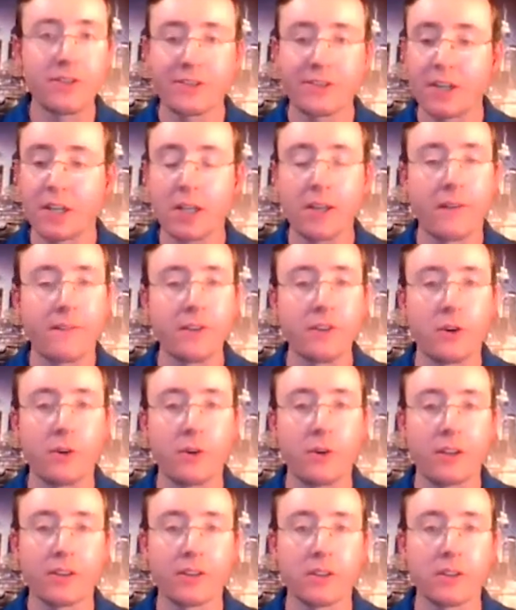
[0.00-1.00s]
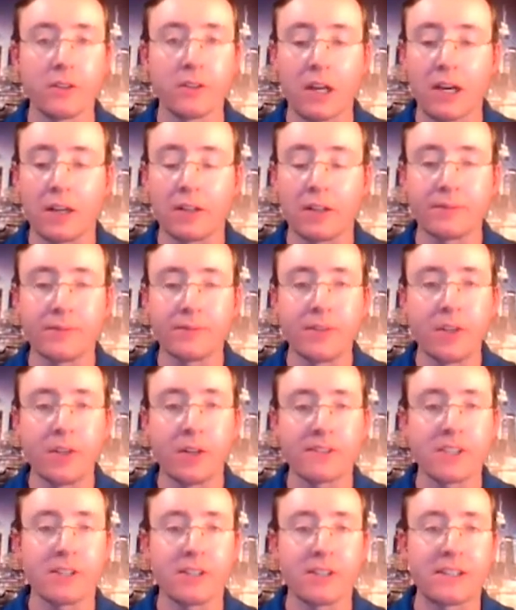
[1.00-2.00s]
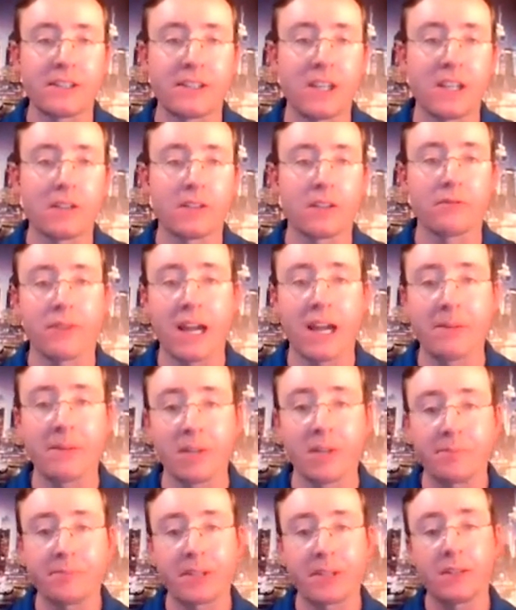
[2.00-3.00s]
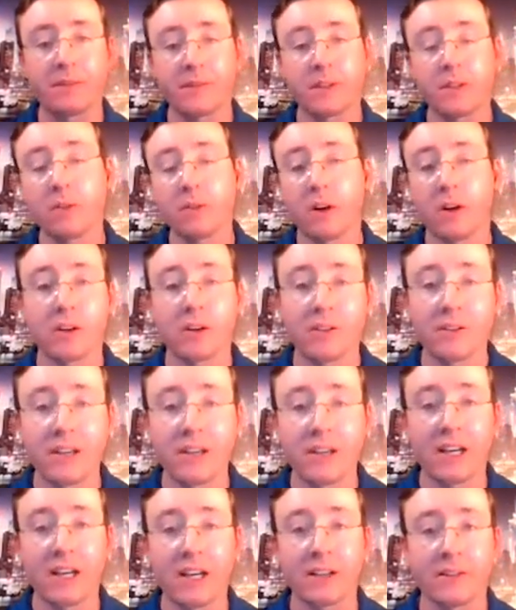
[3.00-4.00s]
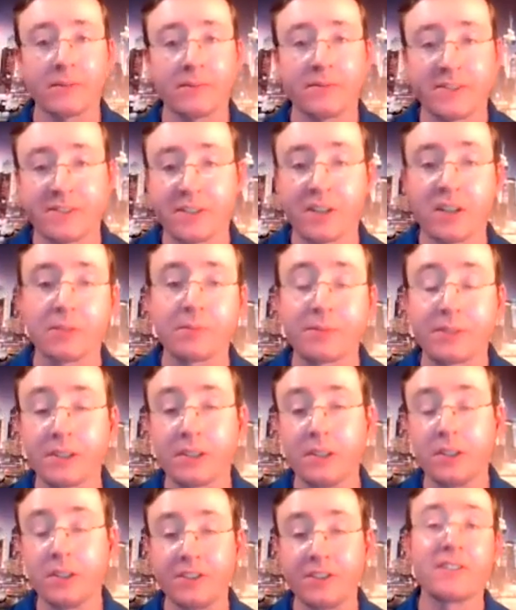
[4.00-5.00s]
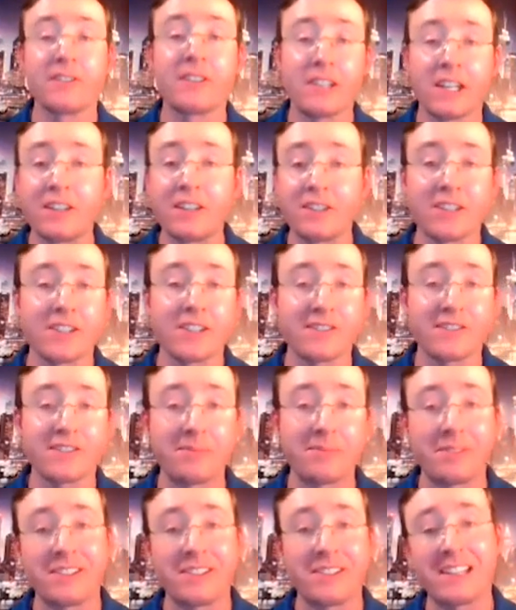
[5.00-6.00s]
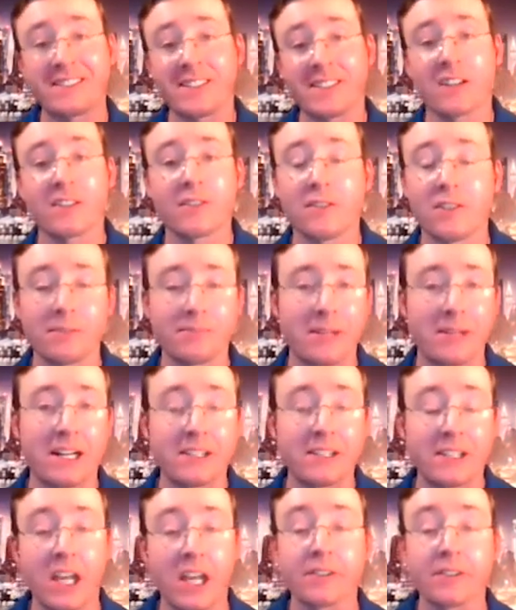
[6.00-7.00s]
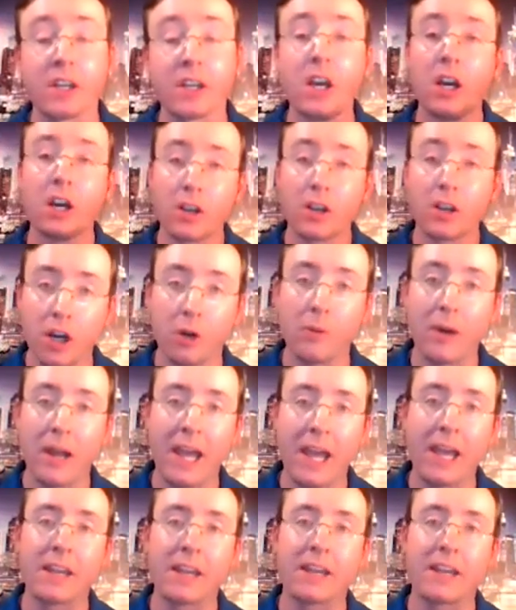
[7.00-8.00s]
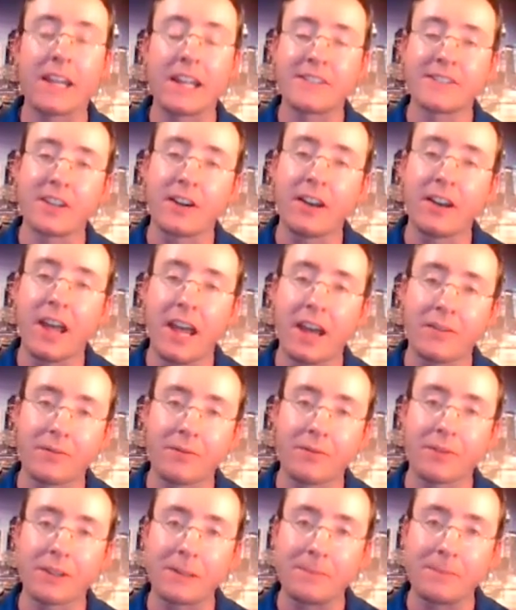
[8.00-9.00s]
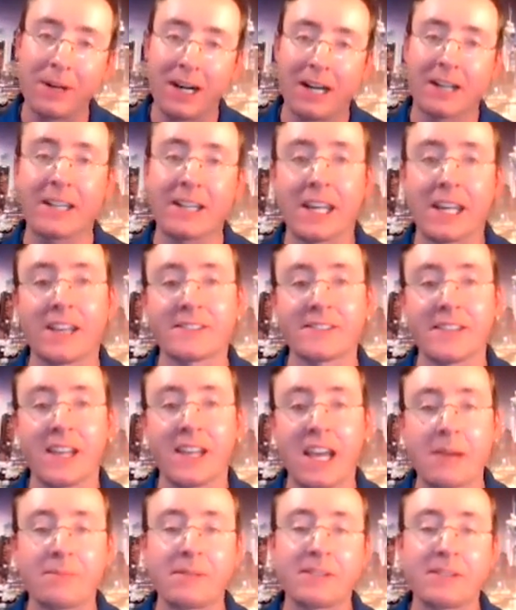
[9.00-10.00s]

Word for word: Just a few quick little uh, notes here at the end to wrap up. If you are not subbed to the N J C P A Tech Talk podcast, go ahead. It's on every podcast app.